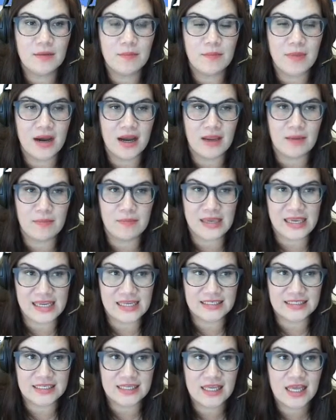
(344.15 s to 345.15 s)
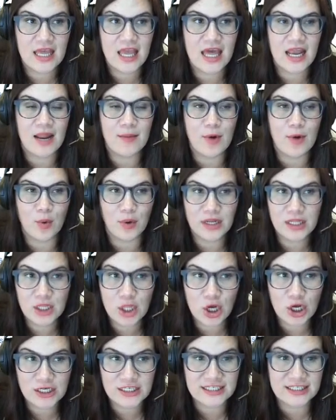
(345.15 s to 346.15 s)
my Meet, and I'm already
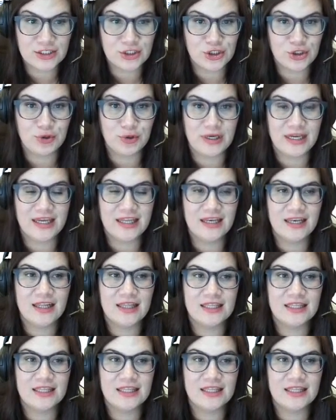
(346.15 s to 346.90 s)
logged into it.